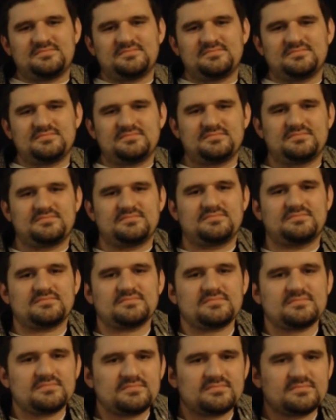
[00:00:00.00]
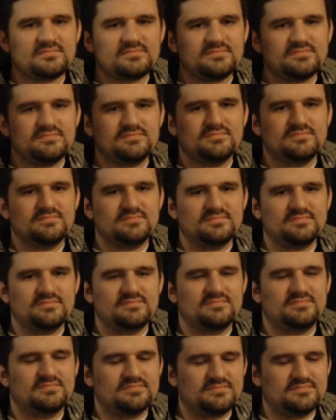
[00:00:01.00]

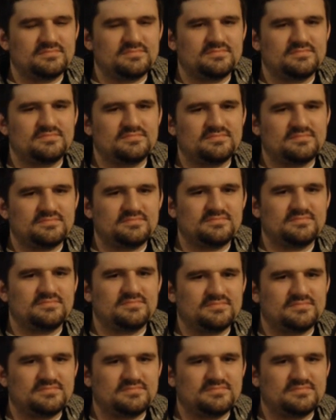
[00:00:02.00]
The person shown says nothing.